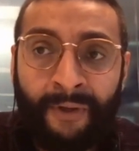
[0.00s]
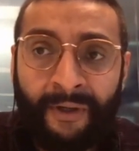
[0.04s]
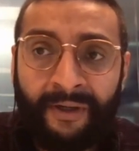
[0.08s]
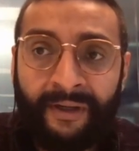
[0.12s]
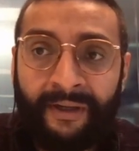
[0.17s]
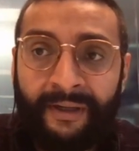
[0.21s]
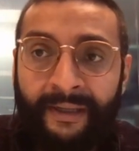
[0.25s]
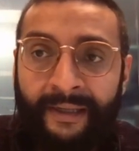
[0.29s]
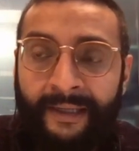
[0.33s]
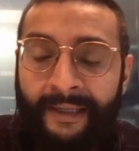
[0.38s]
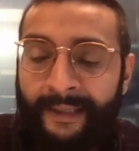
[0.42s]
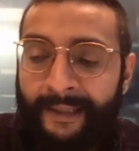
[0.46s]

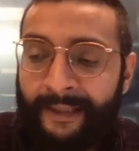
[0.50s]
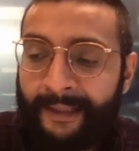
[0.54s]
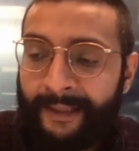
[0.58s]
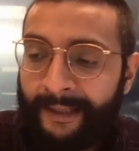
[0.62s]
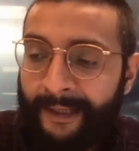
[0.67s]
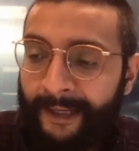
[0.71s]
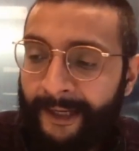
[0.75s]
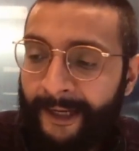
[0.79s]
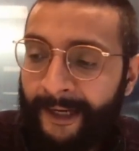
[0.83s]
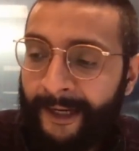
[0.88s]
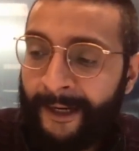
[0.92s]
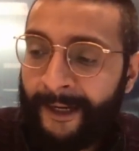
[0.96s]
work.
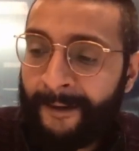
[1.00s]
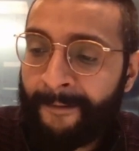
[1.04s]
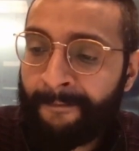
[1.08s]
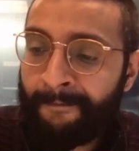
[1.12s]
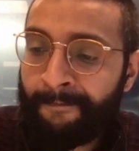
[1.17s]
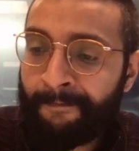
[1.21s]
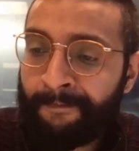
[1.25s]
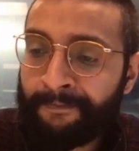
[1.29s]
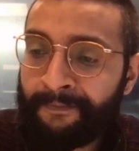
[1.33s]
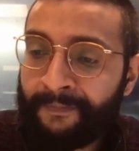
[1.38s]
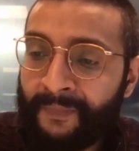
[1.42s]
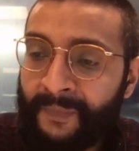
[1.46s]

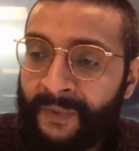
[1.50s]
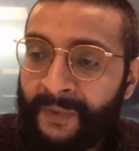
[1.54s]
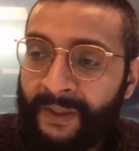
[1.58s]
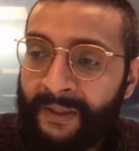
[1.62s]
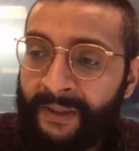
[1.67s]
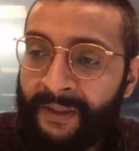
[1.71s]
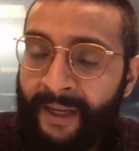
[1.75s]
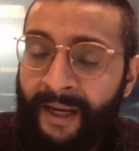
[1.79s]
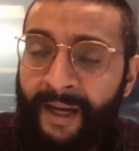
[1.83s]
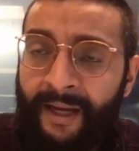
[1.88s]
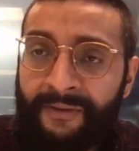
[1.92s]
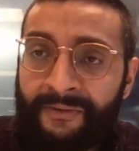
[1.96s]

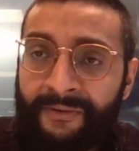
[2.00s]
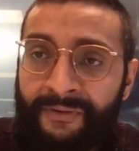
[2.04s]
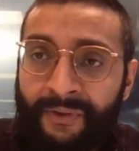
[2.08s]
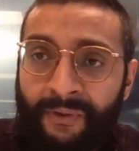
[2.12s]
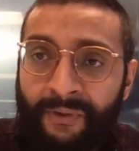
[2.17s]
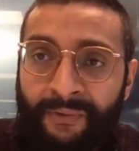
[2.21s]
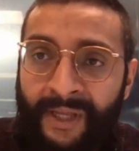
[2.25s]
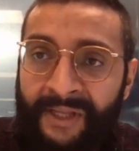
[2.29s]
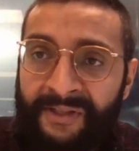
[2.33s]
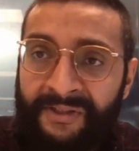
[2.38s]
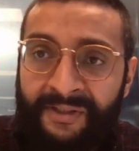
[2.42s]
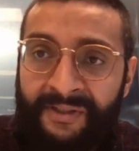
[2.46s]

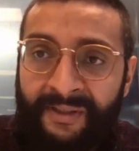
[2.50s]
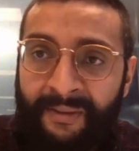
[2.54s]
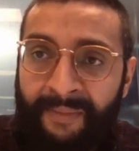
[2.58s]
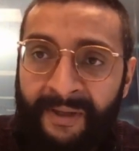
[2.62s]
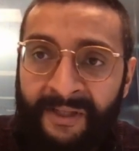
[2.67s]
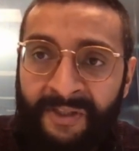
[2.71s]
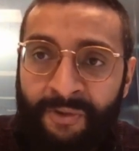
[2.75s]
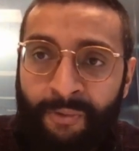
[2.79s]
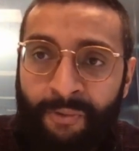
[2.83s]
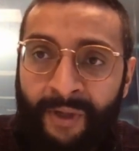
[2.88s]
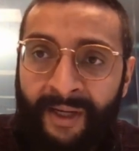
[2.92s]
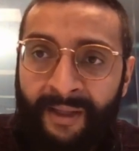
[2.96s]
So that's the
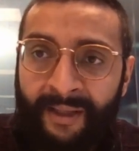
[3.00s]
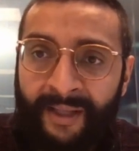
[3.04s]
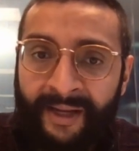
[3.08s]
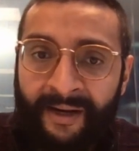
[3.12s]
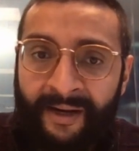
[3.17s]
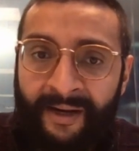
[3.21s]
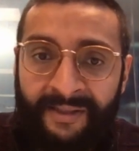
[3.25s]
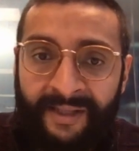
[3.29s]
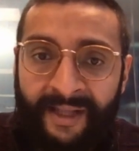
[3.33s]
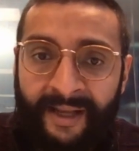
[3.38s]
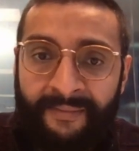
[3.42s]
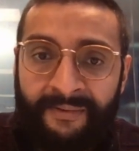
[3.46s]
best way,
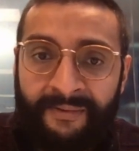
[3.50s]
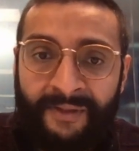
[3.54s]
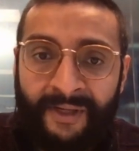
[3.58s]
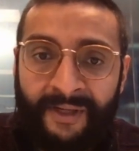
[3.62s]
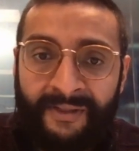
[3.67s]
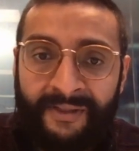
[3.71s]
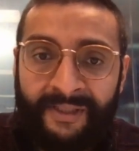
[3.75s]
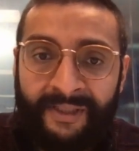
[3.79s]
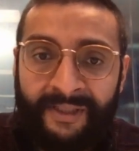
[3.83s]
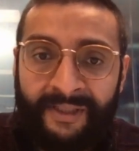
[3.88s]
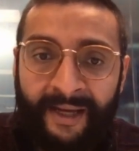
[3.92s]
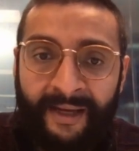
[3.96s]

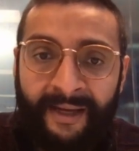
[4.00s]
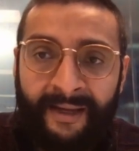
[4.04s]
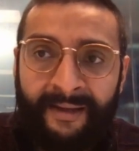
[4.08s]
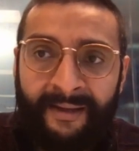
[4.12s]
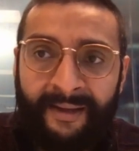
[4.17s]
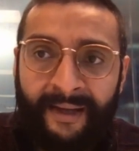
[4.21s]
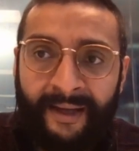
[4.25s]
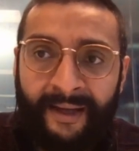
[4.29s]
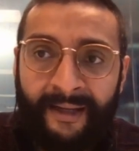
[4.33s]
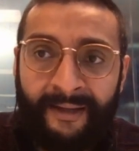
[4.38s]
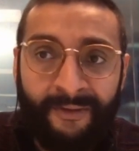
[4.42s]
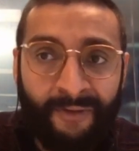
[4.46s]

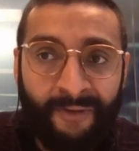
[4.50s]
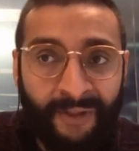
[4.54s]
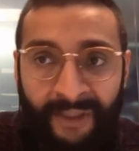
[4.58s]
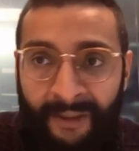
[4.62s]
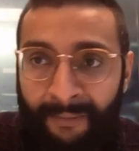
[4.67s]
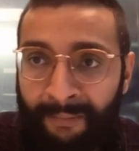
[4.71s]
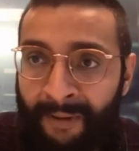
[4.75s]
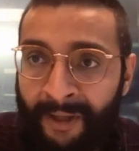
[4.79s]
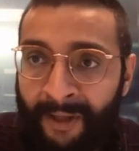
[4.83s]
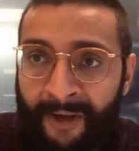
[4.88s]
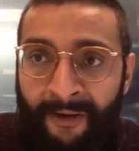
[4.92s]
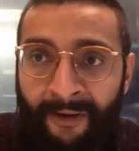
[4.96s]
lighthouselabs.ca, and you
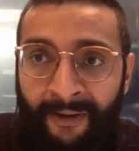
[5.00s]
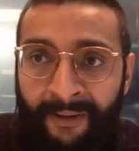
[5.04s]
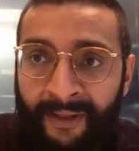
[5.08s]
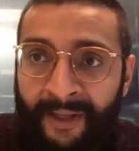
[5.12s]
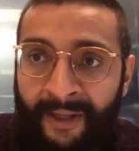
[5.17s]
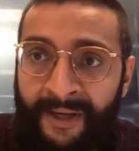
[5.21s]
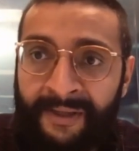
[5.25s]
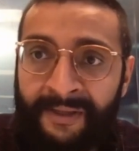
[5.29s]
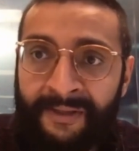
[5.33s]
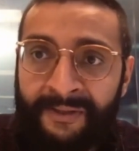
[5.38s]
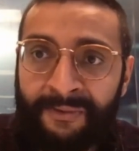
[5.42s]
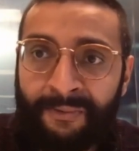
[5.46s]
can apply
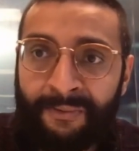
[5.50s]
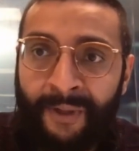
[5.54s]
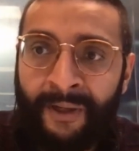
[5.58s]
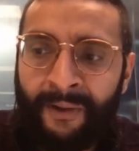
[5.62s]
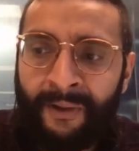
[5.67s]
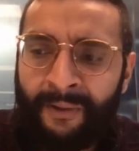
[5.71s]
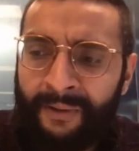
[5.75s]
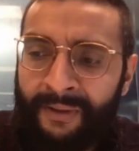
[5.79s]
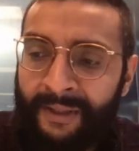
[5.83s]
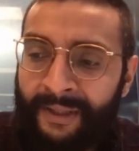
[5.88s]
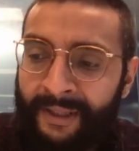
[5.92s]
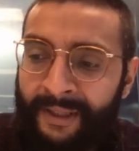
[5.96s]
online as
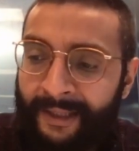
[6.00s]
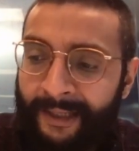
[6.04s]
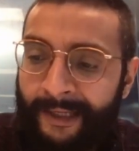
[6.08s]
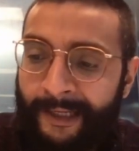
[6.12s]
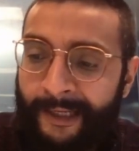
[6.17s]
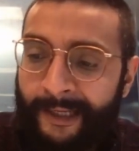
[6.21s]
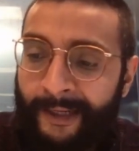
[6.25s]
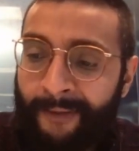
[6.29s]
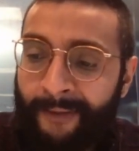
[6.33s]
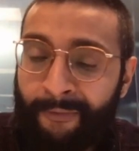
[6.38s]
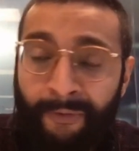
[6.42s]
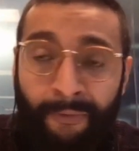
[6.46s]
well.
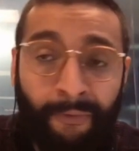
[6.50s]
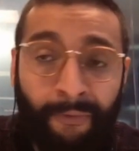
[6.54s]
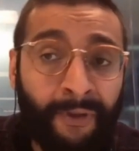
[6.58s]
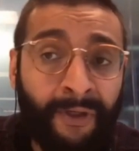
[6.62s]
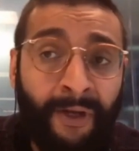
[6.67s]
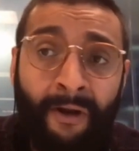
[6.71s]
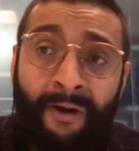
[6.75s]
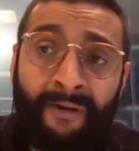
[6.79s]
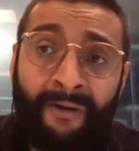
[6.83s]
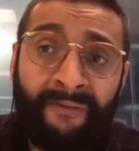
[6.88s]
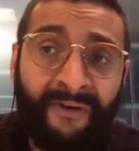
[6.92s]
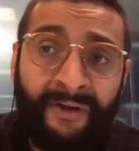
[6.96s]
We're
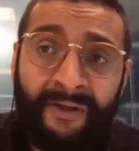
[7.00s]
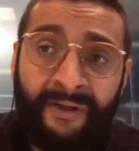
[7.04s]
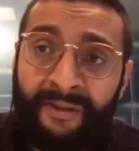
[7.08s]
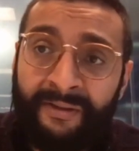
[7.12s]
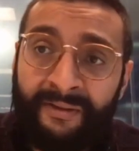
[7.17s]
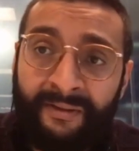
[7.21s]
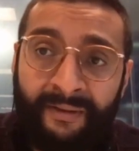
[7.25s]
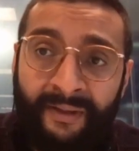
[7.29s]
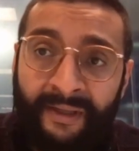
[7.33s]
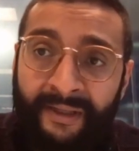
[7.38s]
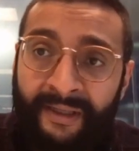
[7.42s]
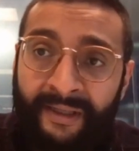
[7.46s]
working on
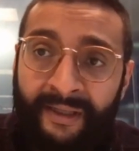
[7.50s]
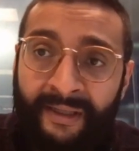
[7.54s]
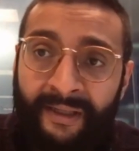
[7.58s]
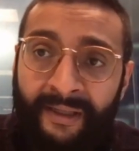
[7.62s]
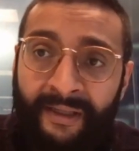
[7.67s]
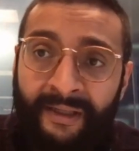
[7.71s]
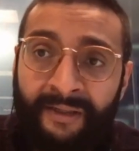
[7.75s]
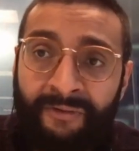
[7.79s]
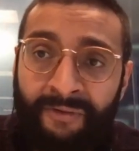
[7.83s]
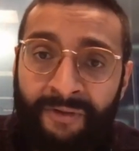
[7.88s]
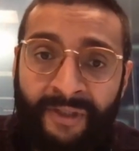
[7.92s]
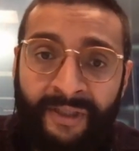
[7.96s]
very
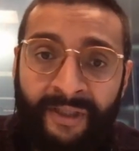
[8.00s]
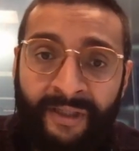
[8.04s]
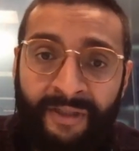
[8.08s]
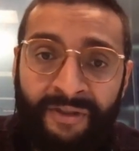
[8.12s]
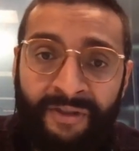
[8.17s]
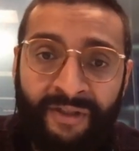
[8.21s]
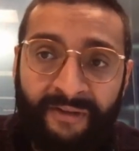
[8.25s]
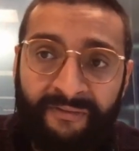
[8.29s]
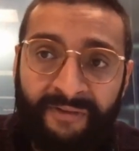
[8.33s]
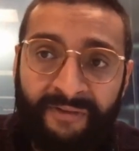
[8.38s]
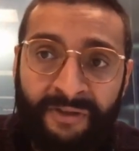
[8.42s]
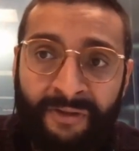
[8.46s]
interesting
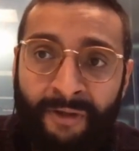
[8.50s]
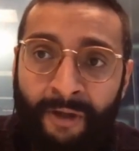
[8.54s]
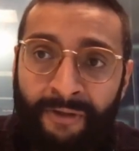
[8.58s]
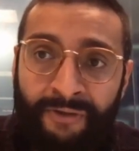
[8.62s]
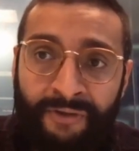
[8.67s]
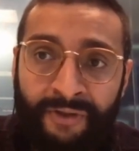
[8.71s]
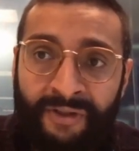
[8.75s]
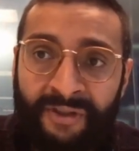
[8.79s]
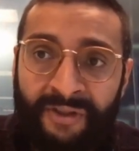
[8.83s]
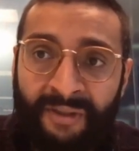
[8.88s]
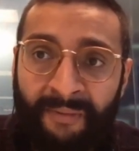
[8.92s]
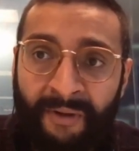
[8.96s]
initiatives. It's
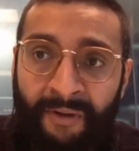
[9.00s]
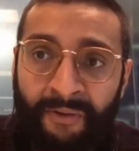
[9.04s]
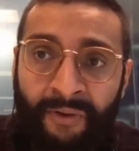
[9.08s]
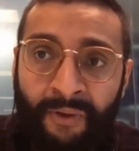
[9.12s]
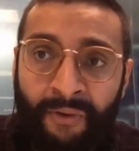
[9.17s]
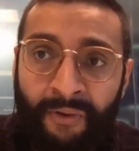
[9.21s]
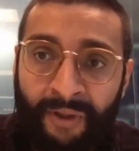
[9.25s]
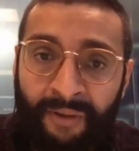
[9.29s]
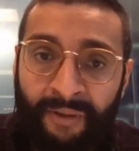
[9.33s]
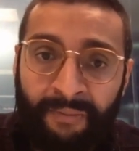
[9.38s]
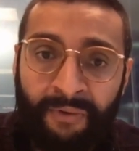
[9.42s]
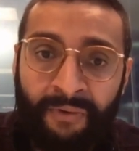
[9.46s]
not just about
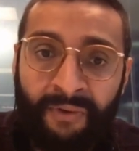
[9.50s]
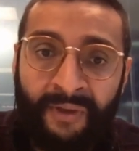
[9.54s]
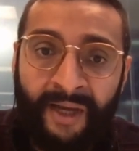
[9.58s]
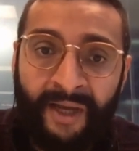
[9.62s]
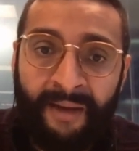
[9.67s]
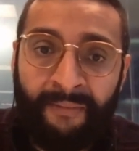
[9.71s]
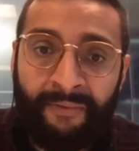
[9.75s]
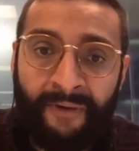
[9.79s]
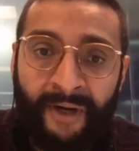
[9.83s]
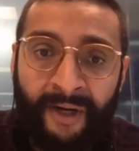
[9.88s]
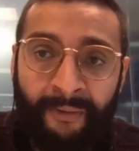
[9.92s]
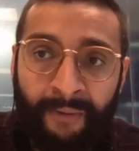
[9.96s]
coding
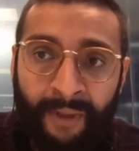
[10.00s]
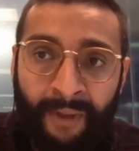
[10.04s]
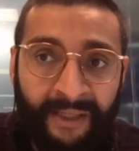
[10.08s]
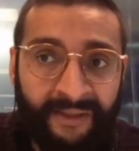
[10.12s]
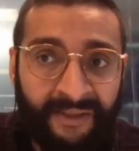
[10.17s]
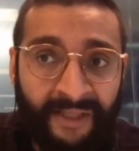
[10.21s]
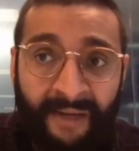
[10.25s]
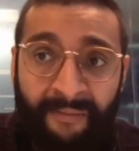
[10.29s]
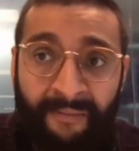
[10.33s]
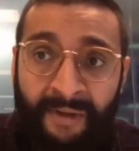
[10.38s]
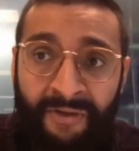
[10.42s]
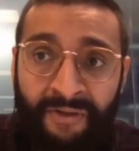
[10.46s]
bootcamp, right?
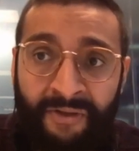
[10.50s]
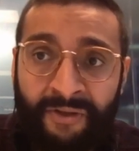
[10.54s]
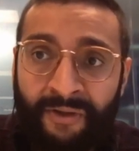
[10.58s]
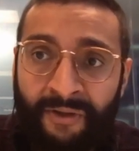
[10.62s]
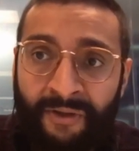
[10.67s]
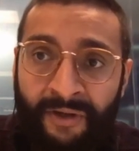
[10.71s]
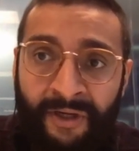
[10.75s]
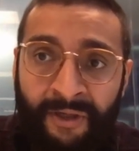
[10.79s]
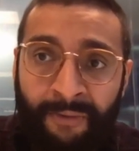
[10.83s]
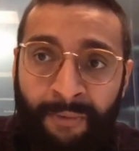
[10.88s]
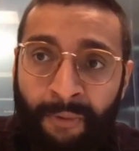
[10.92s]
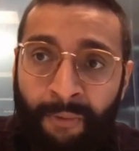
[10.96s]
As I mentioned
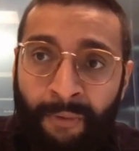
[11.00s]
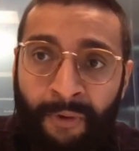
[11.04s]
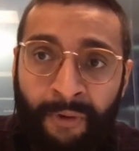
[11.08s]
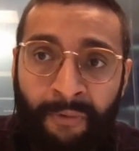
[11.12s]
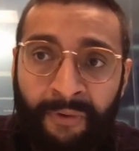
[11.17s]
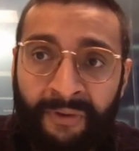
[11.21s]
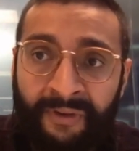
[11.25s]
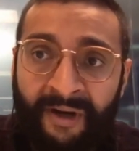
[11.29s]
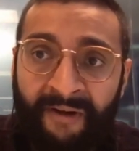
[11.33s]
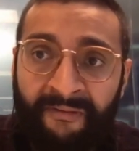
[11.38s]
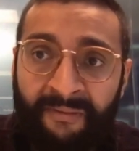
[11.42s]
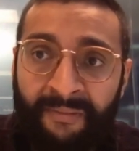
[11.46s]
earlier, we
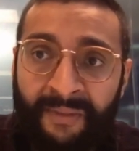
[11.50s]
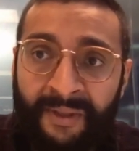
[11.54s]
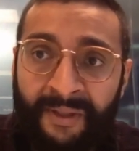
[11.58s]
work with